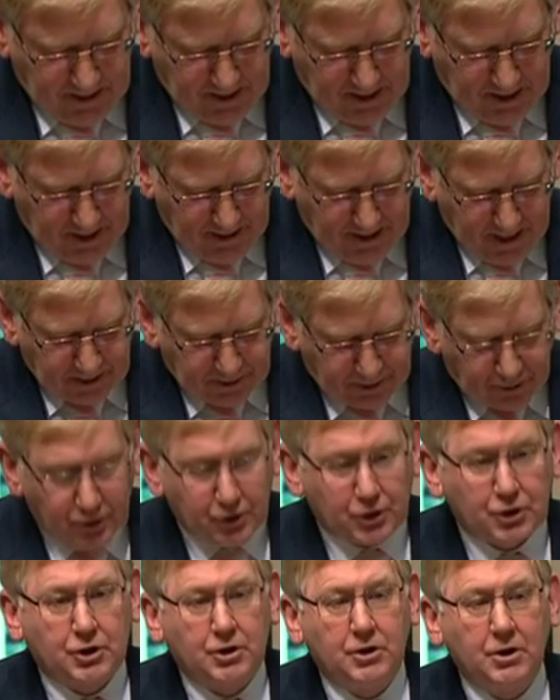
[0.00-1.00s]
In
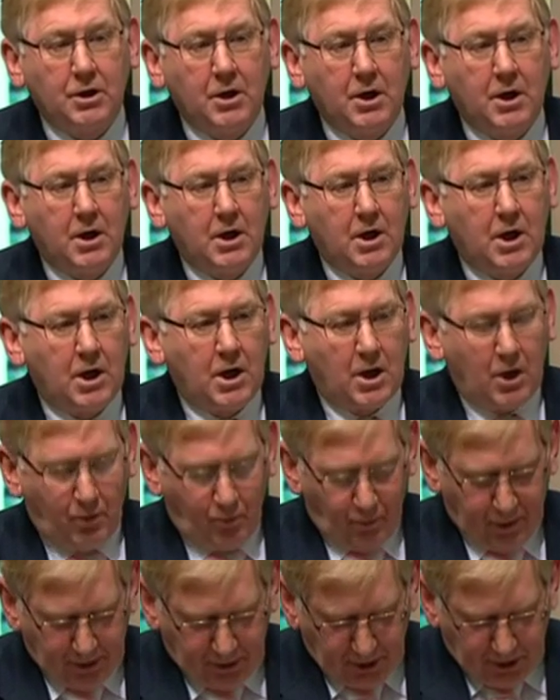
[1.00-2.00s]
essence,
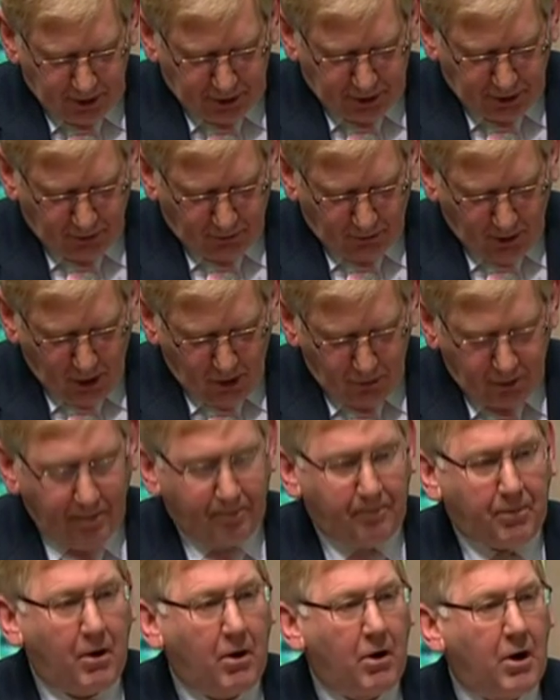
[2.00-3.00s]
we need to grow the
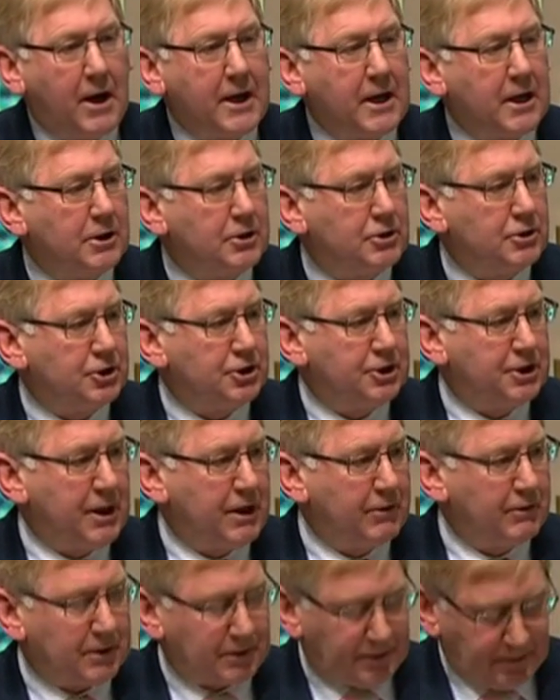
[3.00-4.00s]
pie to
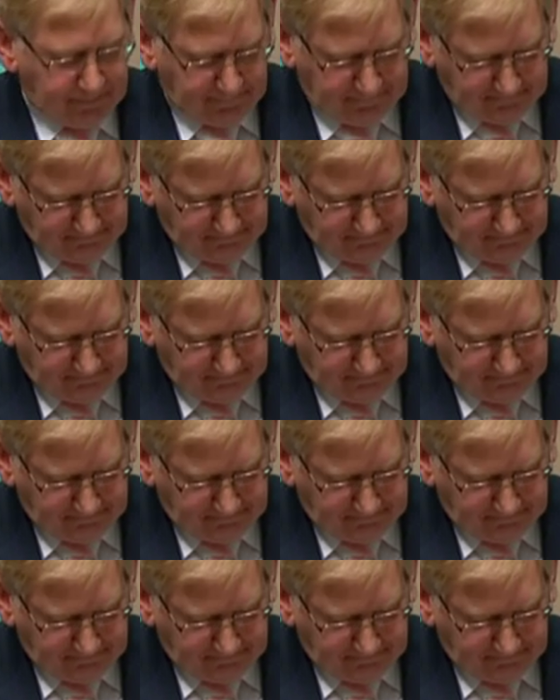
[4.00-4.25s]
share it.